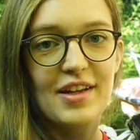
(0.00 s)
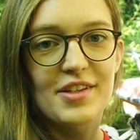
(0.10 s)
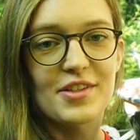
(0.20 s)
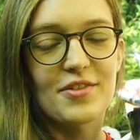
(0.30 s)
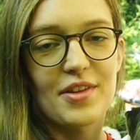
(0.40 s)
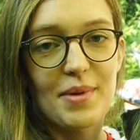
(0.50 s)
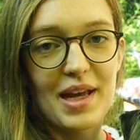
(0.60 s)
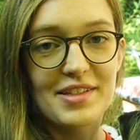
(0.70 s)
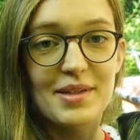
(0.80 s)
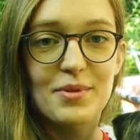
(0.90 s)
So for the
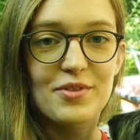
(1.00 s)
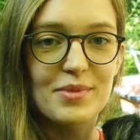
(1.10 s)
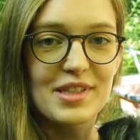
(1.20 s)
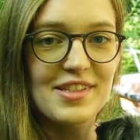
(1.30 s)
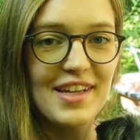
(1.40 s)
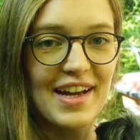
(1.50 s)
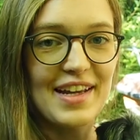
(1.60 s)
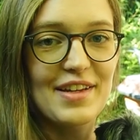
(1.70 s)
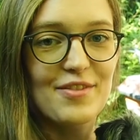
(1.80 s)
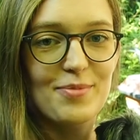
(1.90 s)
past couple of months I
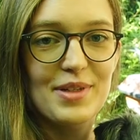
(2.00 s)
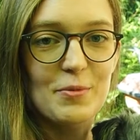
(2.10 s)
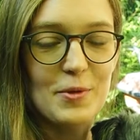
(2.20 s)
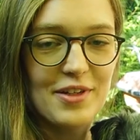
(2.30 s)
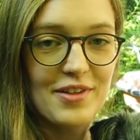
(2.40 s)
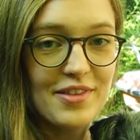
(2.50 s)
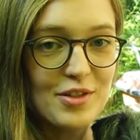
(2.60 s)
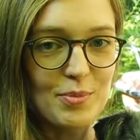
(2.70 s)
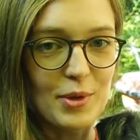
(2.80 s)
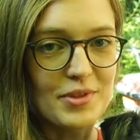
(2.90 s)
have been working on this
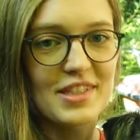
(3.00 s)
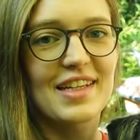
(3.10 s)
boat